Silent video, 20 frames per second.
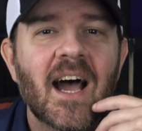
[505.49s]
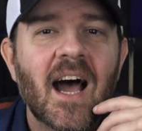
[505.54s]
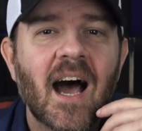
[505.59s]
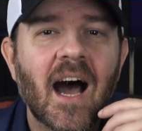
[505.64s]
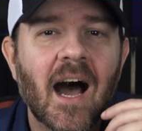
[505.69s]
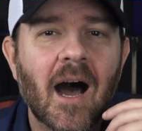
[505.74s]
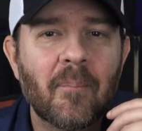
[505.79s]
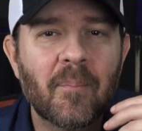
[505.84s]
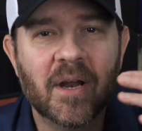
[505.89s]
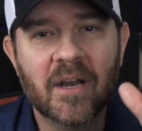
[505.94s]

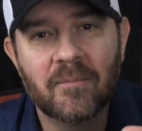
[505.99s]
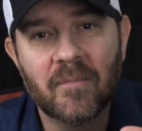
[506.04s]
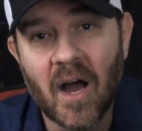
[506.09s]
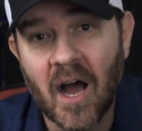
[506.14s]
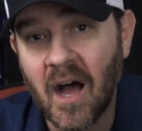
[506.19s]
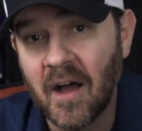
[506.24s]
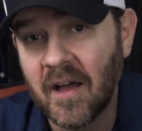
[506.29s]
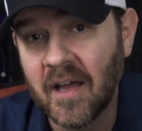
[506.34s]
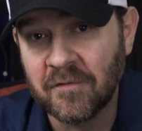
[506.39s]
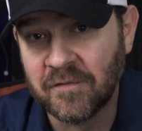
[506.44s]
But
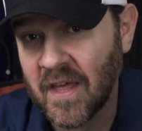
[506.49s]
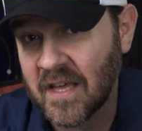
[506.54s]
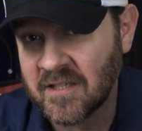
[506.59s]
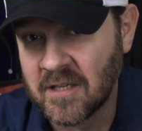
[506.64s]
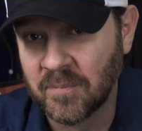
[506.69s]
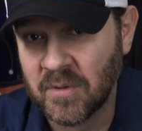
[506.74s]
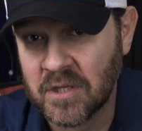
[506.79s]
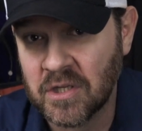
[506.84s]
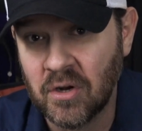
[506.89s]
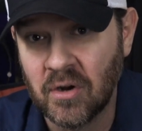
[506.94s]
if that's
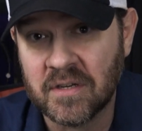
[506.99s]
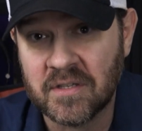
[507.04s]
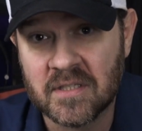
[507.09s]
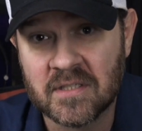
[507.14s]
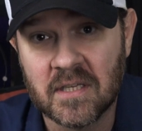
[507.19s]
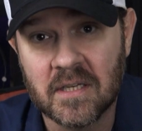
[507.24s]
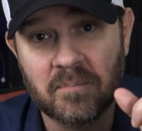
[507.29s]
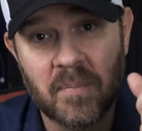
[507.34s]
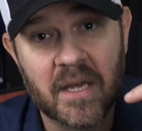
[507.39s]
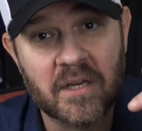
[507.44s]
something you're
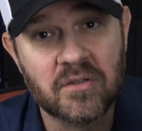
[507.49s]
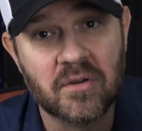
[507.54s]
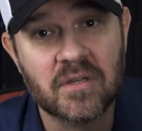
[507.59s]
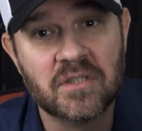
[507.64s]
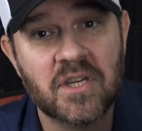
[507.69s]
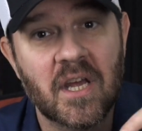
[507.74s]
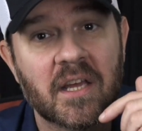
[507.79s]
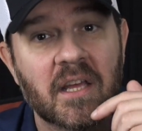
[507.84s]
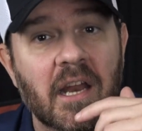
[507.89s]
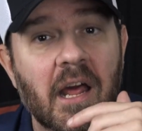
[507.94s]
interested in, make sure
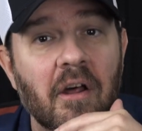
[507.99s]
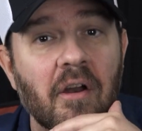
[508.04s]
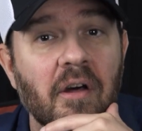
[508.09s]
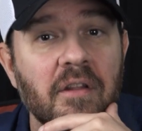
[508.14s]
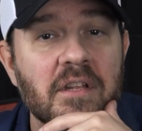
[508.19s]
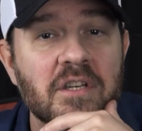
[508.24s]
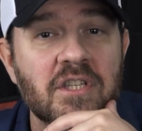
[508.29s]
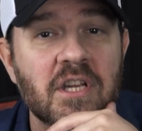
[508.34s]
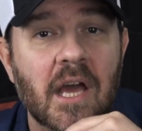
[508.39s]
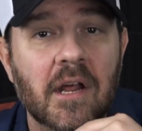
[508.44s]
and check it out
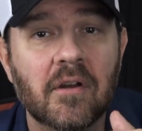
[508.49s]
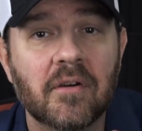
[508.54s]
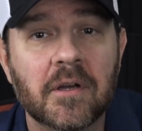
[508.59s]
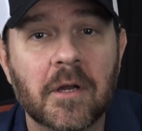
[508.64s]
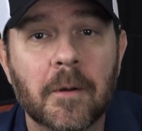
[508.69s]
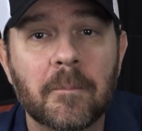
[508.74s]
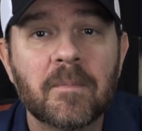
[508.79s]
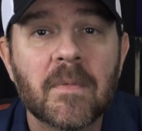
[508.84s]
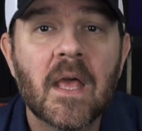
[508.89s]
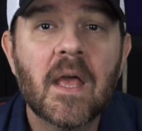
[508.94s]
on the channel
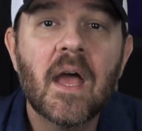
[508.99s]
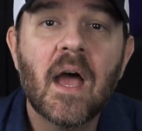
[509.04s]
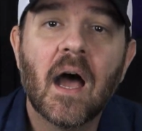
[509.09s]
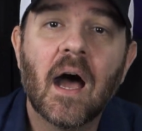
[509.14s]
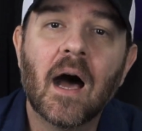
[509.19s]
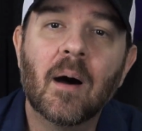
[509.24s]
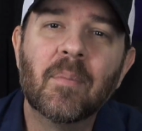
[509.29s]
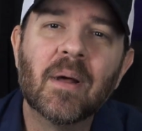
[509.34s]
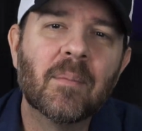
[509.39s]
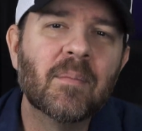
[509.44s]
here.
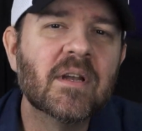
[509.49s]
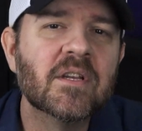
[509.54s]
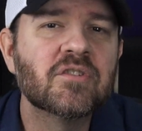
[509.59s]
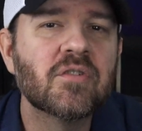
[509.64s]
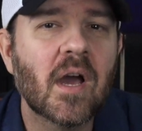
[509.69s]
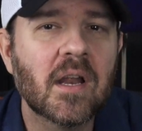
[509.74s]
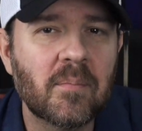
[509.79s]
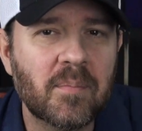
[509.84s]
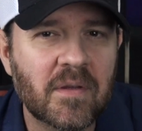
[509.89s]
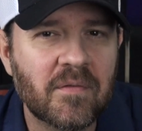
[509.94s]
But I'm going to
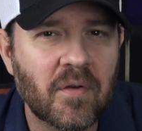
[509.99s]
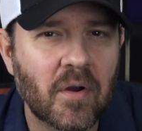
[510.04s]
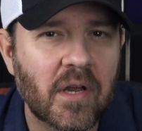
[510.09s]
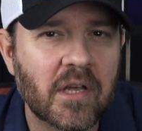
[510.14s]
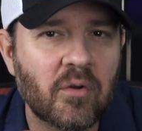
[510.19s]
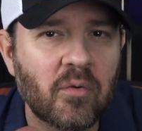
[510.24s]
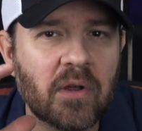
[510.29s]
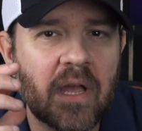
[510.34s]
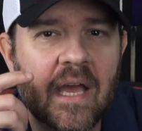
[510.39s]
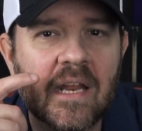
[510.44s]
try to be
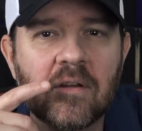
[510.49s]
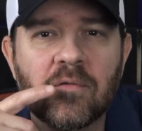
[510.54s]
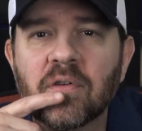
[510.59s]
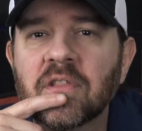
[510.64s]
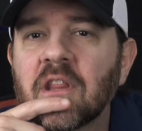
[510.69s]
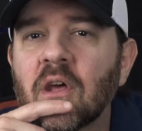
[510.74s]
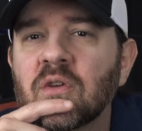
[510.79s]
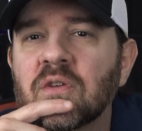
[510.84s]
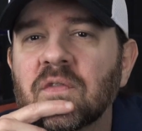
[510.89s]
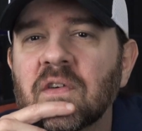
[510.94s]
very creative
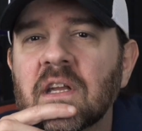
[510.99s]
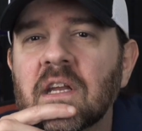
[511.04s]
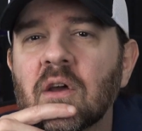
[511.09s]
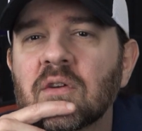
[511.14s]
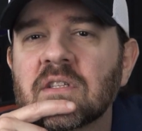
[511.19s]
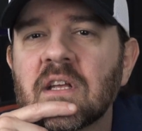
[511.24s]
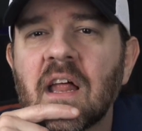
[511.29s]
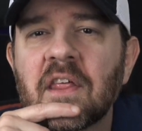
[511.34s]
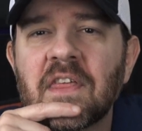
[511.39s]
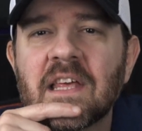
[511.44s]
with those
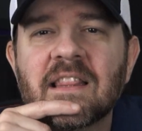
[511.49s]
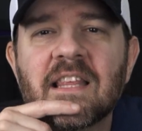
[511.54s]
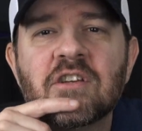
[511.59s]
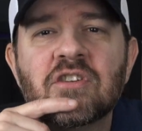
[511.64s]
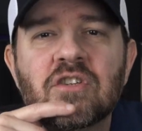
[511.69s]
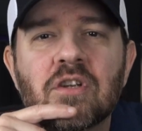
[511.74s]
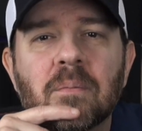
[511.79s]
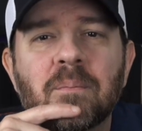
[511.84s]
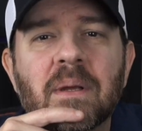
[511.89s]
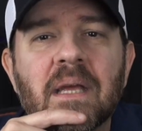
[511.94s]
videos, and I think they
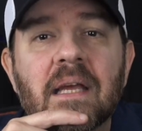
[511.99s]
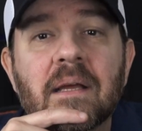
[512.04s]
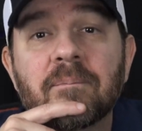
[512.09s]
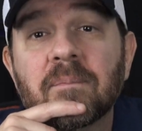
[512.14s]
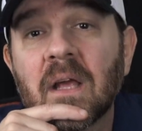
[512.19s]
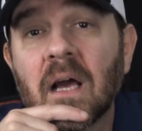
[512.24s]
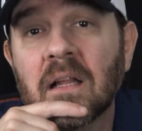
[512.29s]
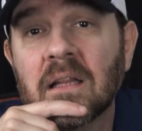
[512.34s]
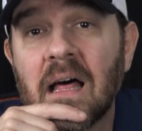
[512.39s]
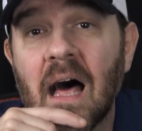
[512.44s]
should
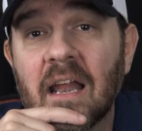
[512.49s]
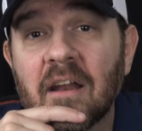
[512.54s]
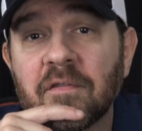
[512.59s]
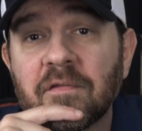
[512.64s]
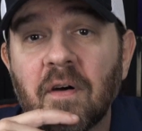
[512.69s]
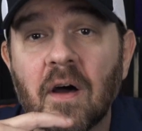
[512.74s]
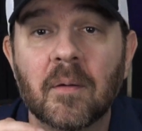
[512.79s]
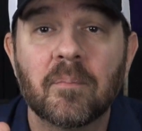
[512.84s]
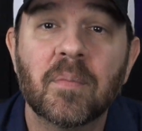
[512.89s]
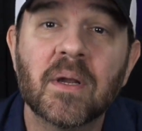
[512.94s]
be a lot of
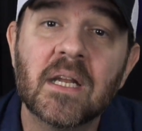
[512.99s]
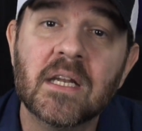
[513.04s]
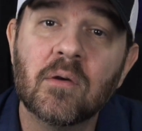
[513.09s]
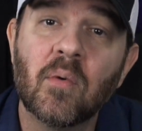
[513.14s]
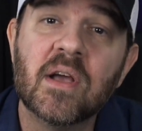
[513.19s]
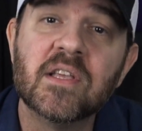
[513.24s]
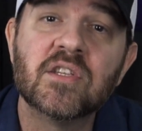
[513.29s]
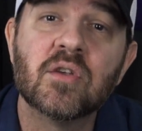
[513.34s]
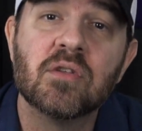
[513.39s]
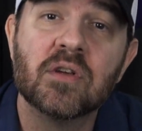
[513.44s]
fun. But
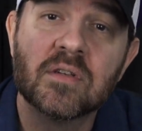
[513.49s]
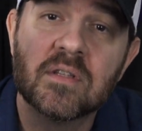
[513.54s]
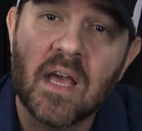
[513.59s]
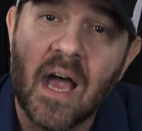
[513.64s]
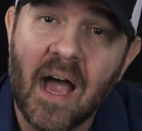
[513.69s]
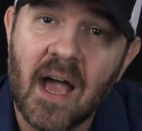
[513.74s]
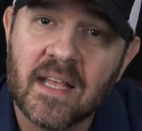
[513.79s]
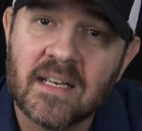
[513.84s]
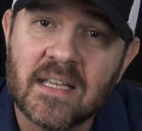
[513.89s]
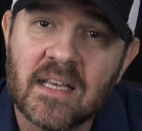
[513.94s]
anyway, so
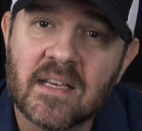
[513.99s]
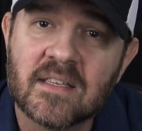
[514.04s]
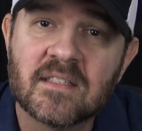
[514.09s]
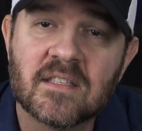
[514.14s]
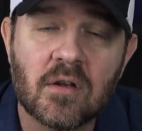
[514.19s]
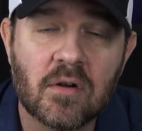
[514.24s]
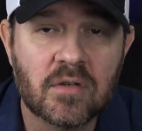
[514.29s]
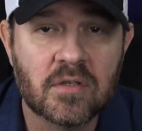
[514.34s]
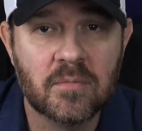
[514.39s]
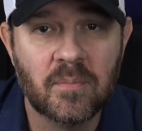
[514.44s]
the idea
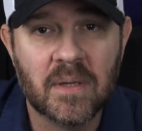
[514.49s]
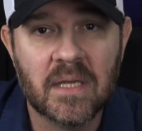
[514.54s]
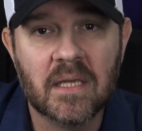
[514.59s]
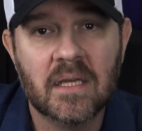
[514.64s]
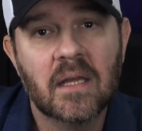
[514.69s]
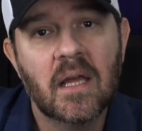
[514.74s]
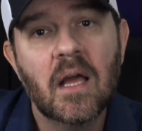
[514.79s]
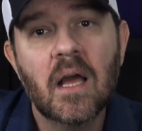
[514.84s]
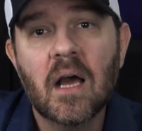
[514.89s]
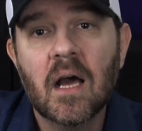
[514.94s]
is there to
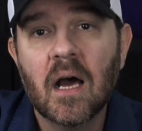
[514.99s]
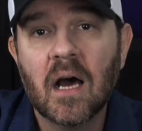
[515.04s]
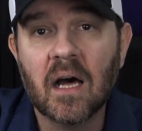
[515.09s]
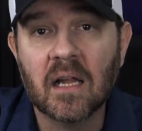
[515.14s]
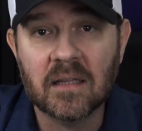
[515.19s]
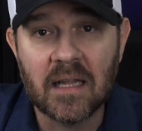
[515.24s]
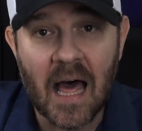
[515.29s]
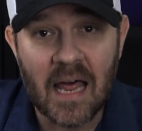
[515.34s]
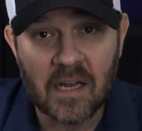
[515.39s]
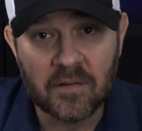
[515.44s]
be
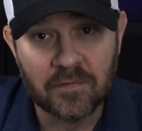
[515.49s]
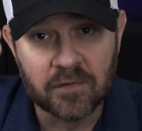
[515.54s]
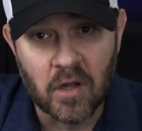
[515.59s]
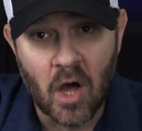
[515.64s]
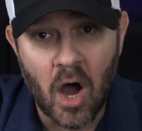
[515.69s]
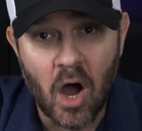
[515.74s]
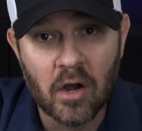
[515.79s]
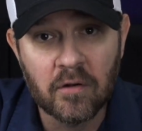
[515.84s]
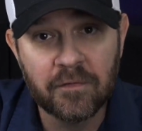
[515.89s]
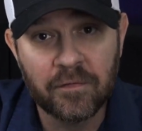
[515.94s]
a lot of
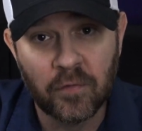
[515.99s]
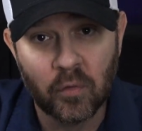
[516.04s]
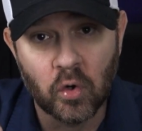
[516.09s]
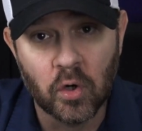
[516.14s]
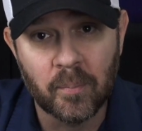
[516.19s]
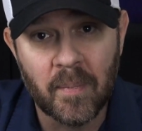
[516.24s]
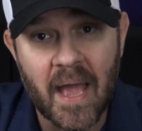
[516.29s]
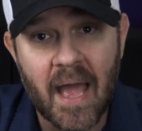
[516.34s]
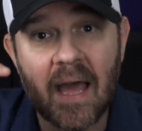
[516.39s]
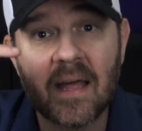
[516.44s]
long
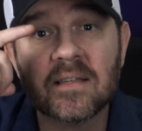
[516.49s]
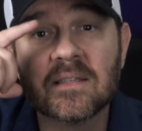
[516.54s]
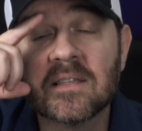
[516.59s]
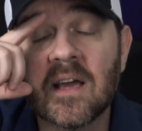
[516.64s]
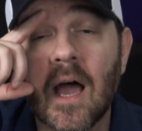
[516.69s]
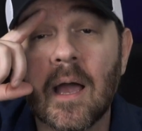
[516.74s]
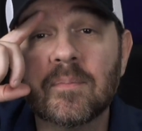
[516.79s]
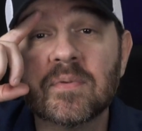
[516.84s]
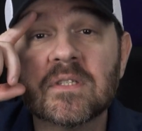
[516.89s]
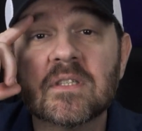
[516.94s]
format
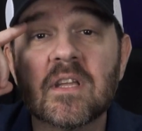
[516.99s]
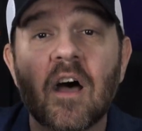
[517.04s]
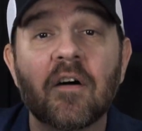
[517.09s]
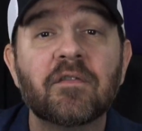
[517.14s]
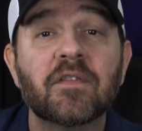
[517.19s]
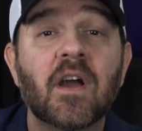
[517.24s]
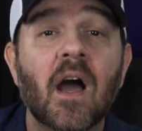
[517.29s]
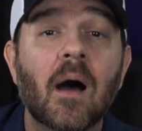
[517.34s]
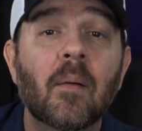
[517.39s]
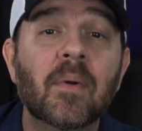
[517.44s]
type
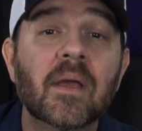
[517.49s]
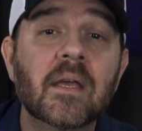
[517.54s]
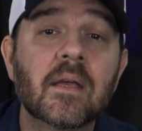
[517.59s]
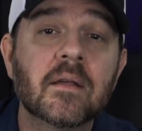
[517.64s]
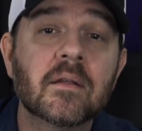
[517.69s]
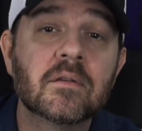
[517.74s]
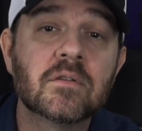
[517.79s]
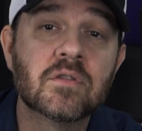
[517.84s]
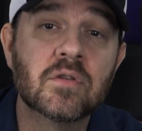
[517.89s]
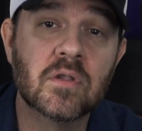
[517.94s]
stuff
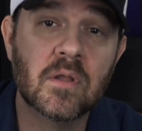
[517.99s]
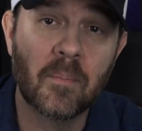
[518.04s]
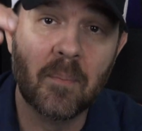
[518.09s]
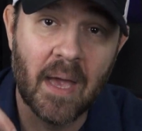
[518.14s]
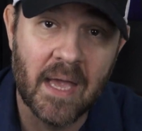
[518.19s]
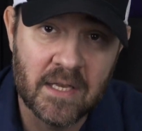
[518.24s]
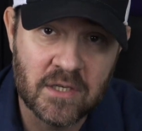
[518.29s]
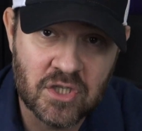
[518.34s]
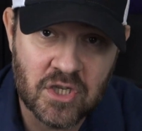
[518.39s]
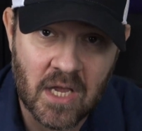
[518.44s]
coming to the
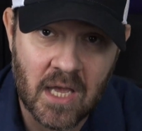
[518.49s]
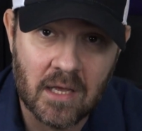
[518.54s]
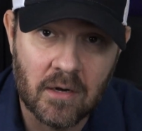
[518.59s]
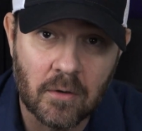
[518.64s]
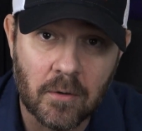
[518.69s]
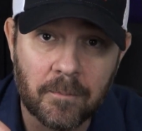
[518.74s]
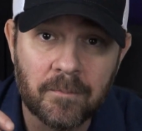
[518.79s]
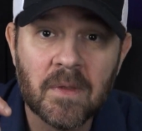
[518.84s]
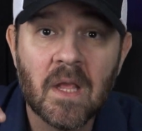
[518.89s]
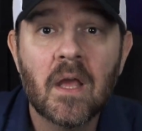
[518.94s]
main
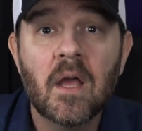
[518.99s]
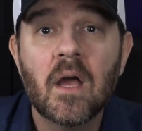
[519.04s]
channel.